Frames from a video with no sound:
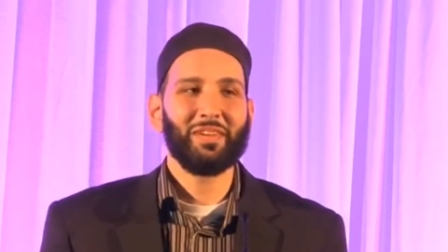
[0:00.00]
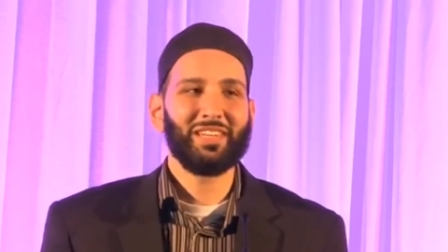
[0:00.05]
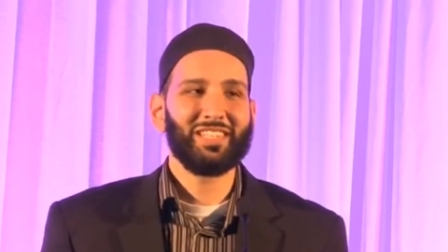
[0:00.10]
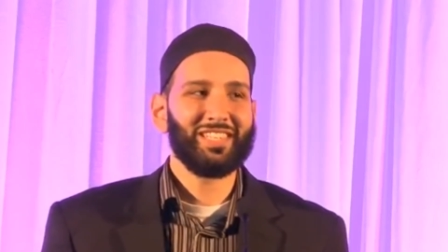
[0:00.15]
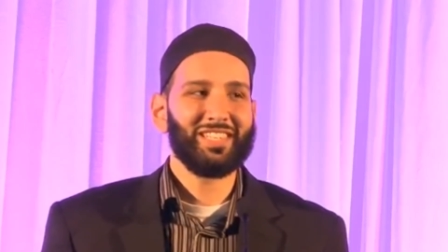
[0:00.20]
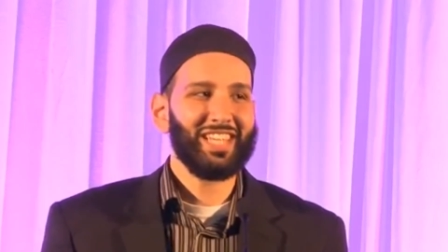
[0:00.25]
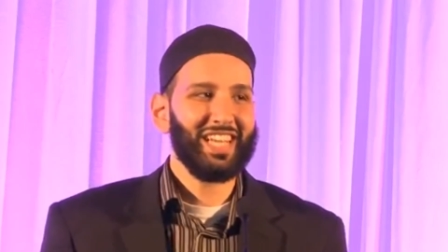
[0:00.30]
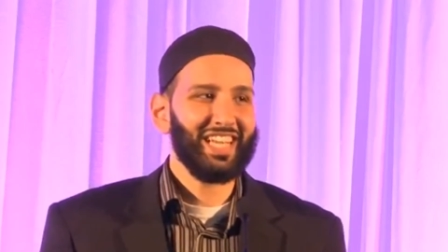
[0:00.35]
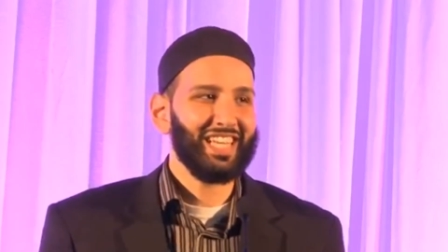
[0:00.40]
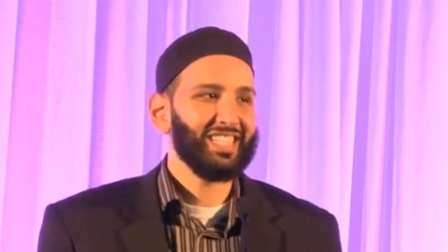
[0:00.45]

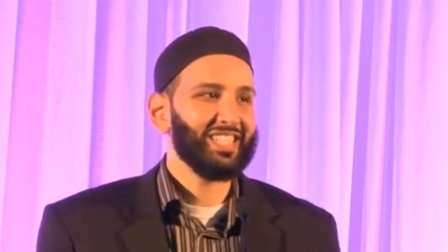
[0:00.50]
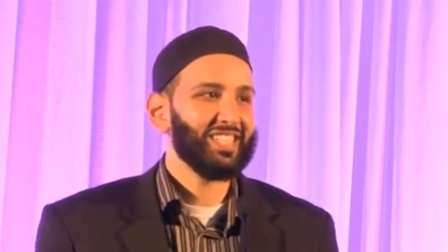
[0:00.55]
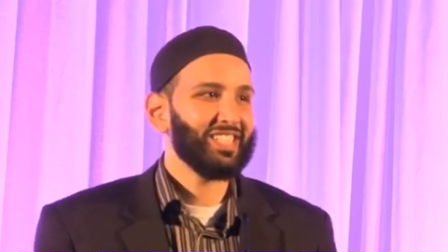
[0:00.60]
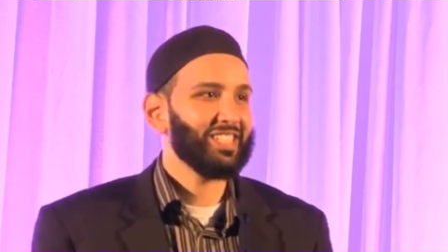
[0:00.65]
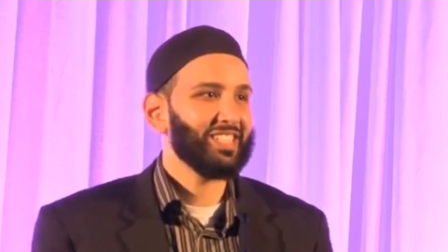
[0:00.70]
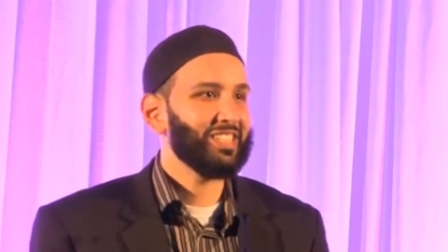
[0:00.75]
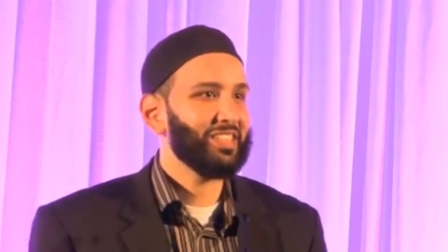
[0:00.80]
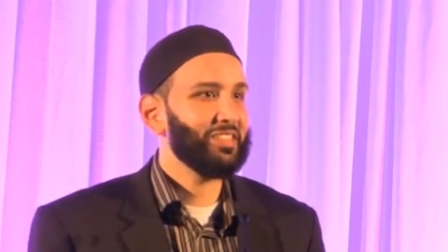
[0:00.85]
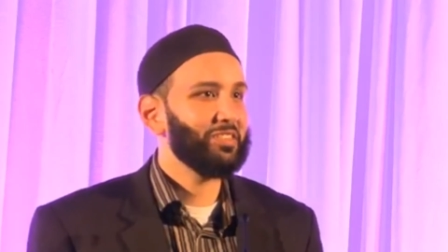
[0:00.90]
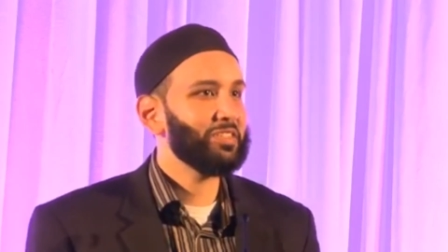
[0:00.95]
much
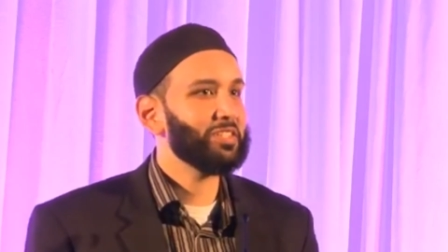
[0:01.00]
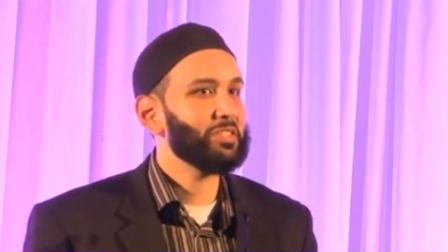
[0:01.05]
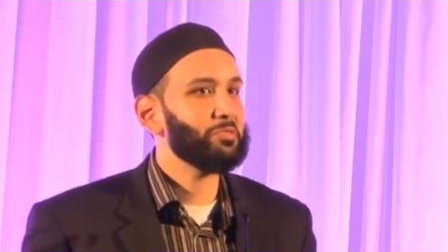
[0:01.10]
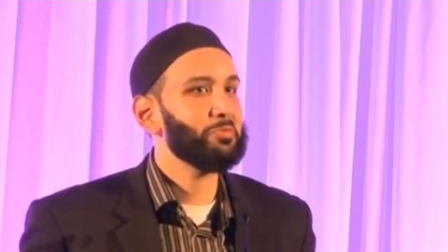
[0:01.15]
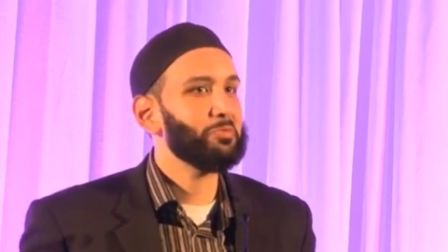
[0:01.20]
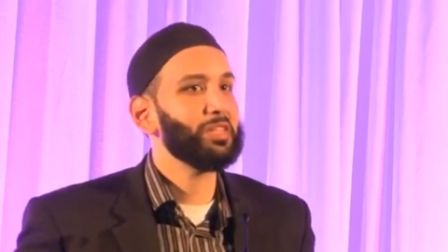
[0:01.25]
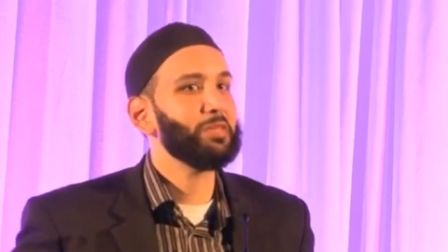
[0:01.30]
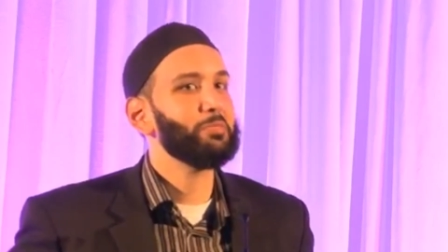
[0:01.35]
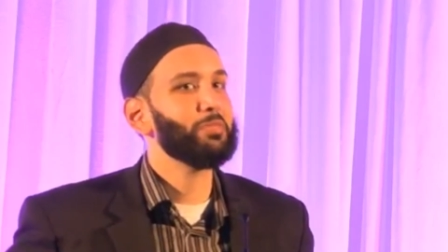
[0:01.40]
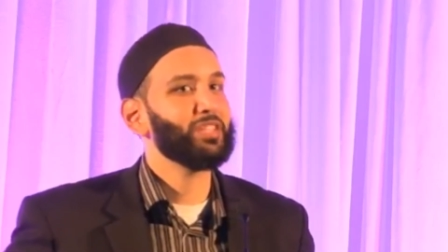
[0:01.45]
change. There isn't
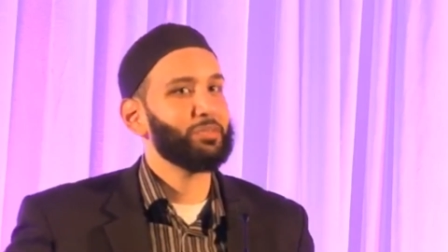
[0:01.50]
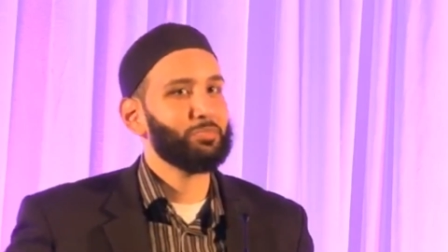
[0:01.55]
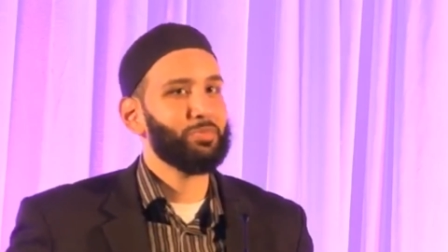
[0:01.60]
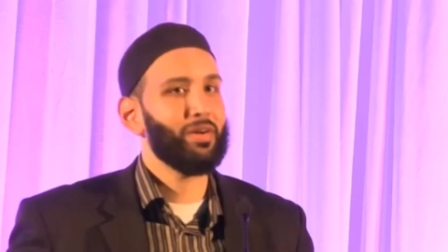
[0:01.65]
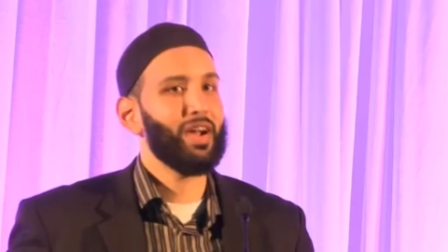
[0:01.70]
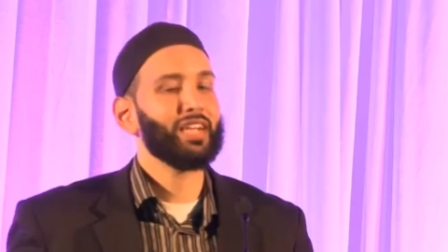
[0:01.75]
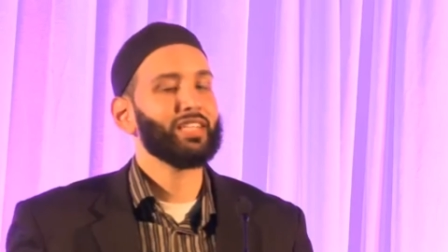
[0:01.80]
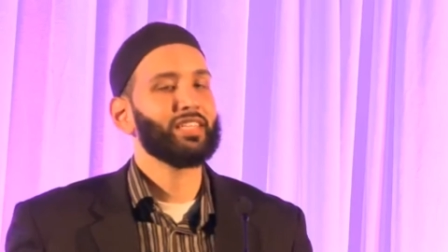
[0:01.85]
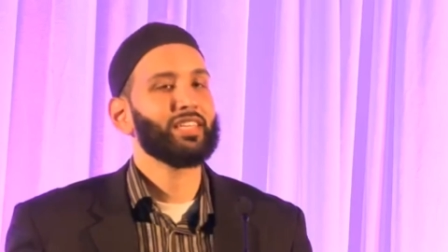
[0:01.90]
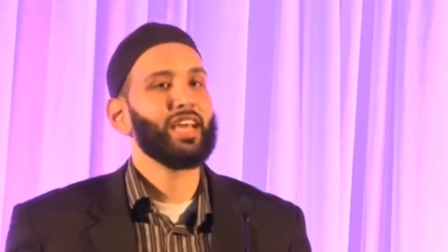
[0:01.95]
really much
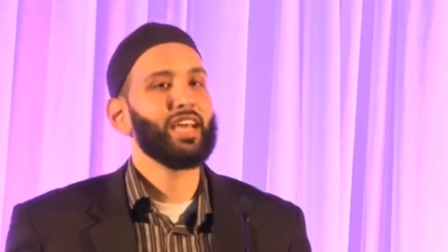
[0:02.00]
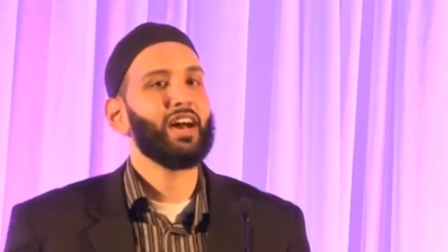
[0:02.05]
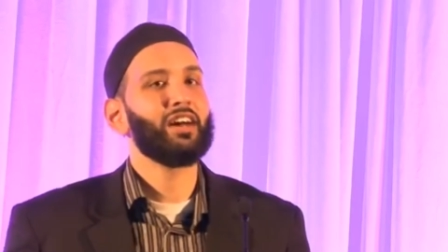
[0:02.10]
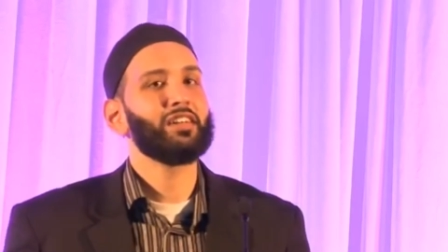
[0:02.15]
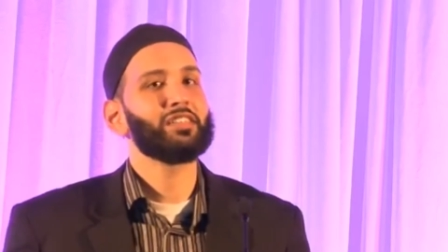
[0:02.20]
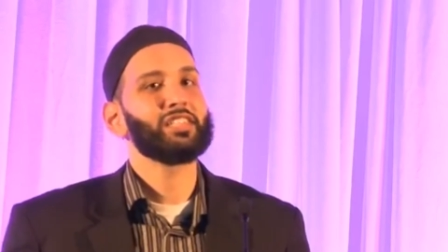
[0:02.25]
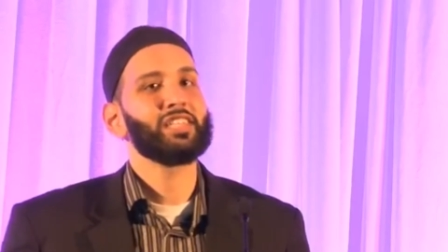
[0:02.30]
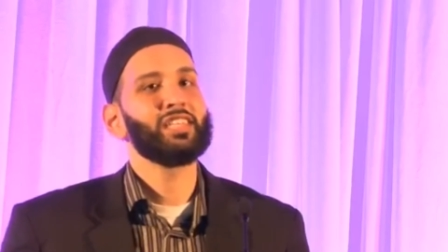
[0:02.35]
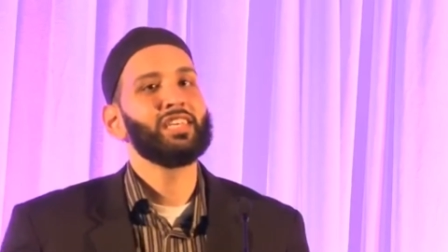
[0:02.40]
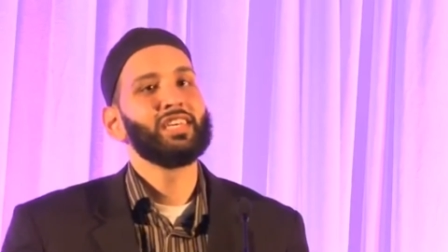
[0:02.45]

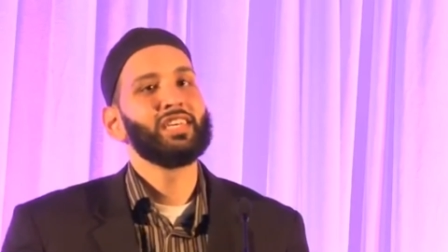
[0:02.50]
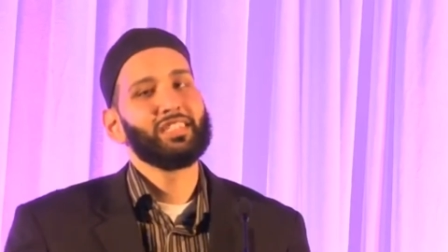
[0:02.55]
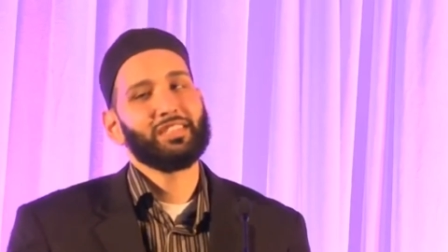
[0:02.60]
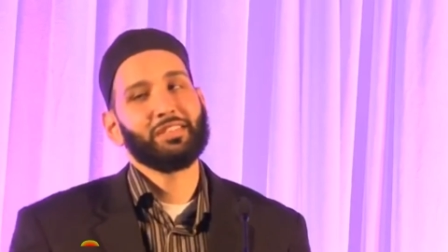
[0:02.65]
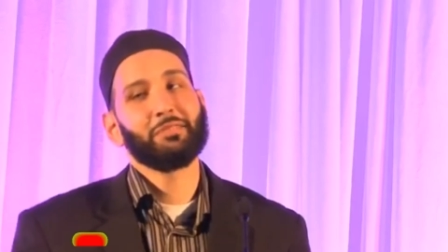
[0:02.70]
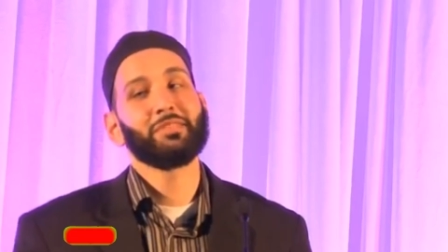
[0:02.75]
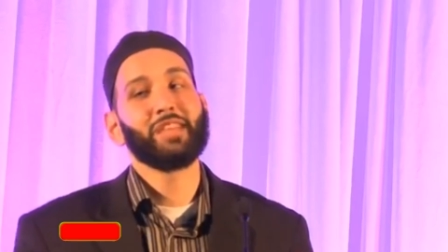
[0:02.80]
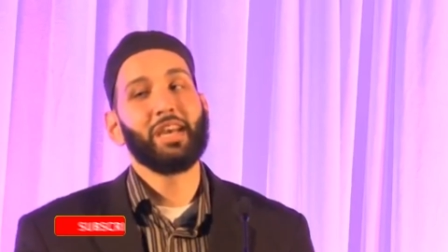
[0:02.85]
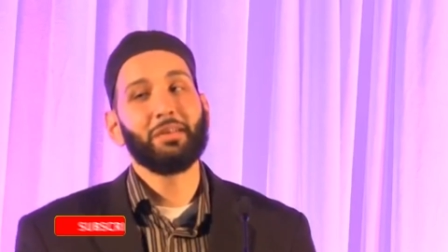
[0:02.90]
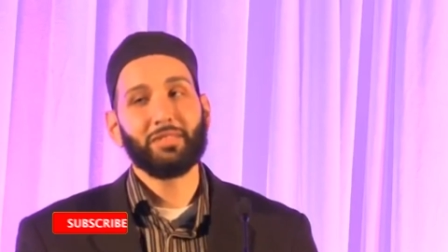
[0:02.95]
practicality.
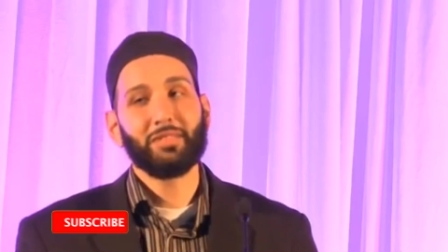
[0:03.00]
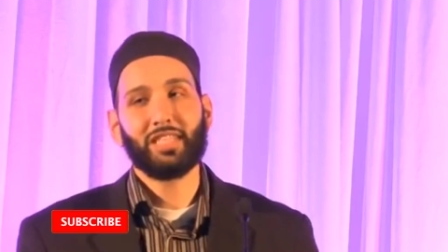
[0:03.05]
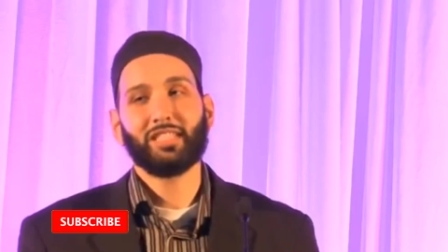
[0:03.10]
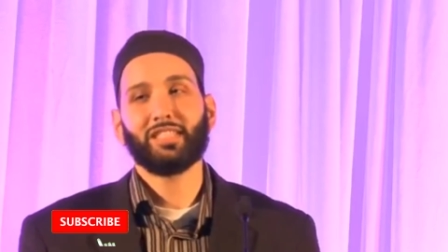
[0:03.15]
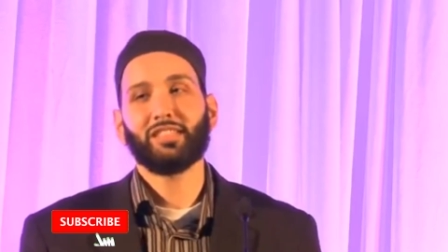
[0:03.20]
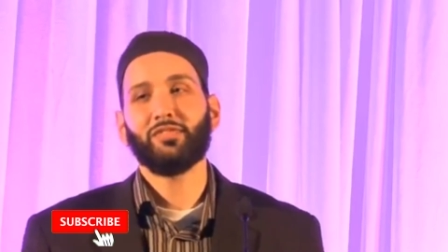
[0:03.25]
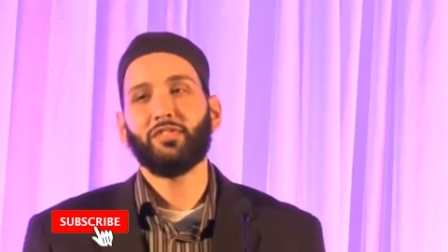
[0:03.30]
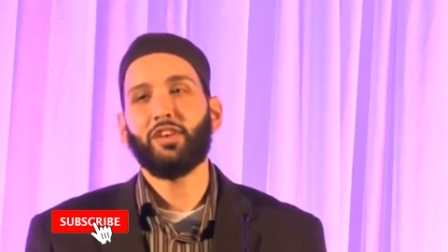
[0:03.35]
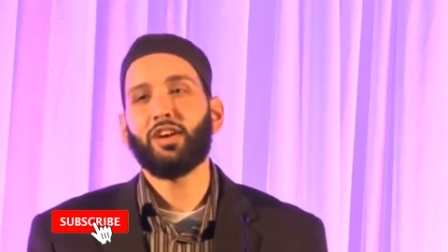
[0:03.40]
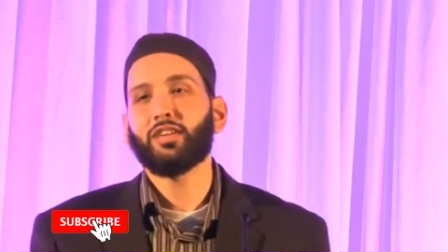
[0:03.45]
Sometimes that's
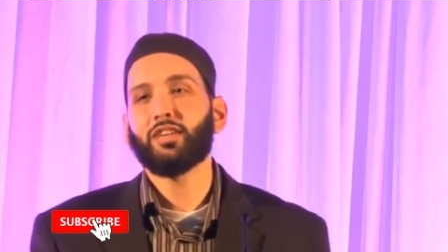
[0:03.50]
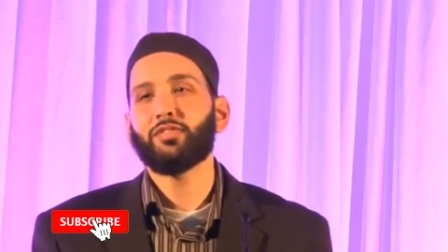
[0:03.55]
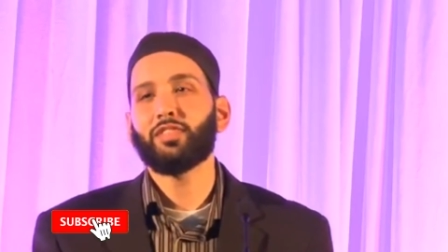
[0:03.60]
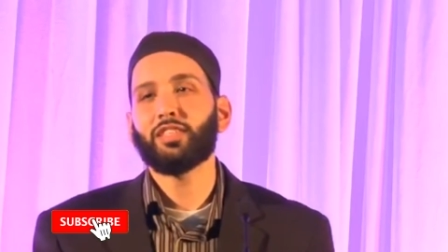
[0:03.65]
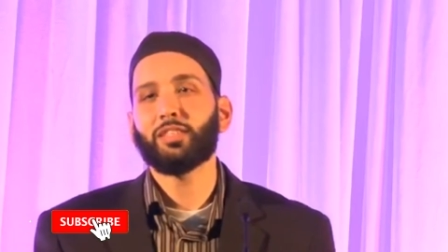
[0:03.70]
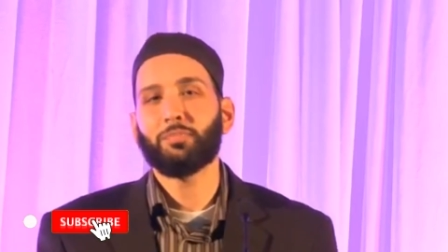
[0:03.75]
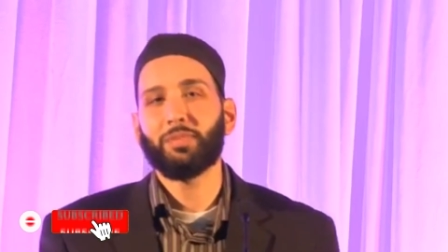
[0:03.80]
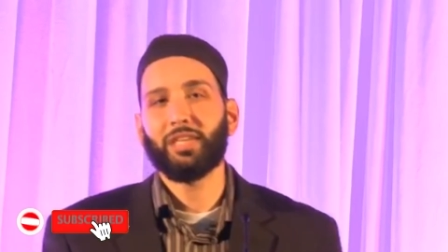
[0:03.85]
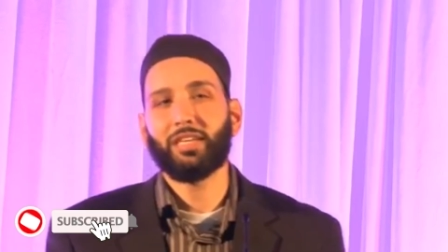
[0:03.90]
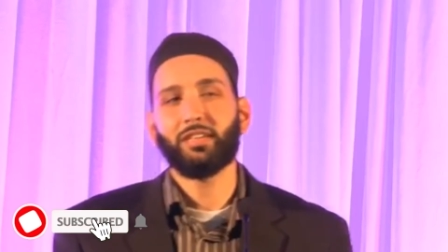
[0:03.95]
the fault of the
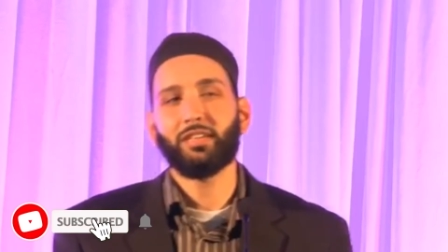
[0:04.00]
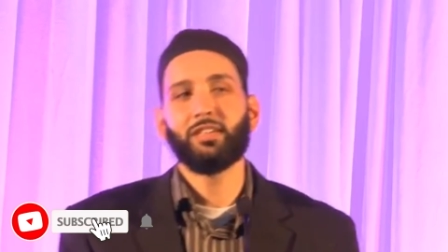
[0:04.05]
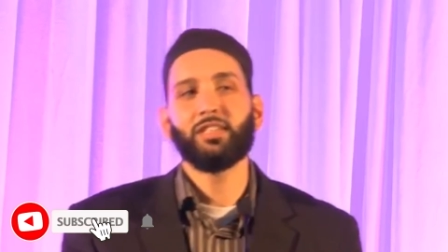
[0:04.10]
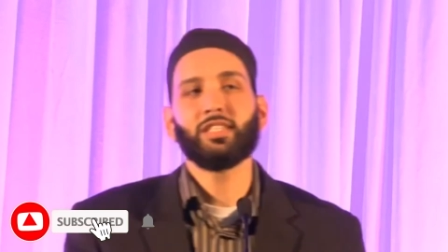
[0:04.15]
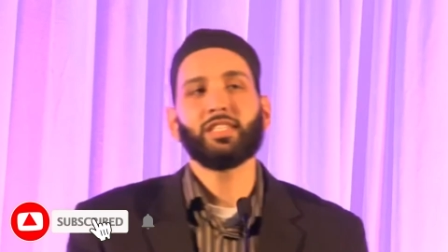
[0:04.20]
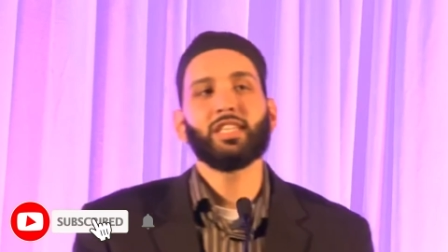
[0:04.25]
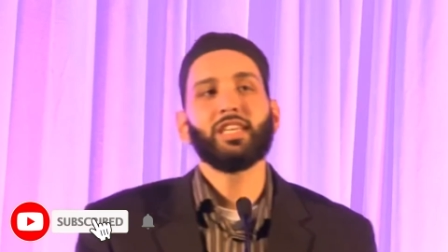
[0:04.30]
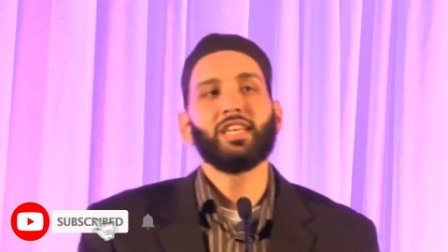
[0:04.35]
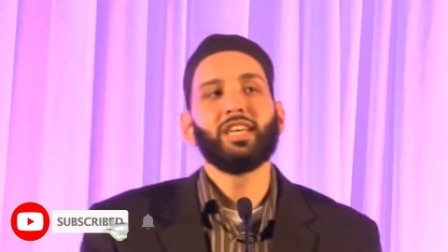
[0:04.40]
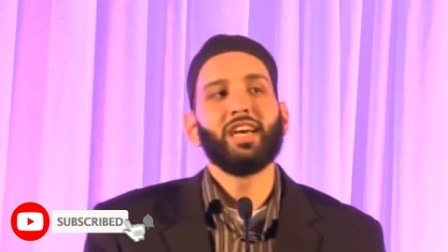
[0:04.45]

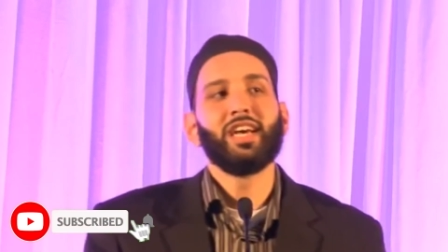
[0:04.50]
speakers.